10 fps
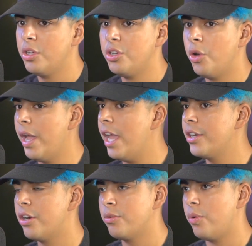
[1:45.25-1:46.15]
No
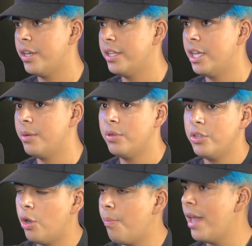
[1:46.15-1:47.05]
A&R wanted them.
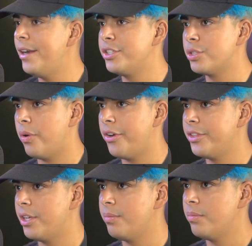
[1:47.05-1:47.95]
No manager wanted
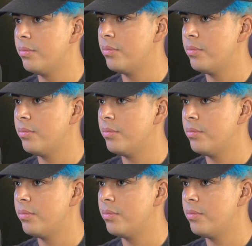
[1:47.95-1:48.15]
them.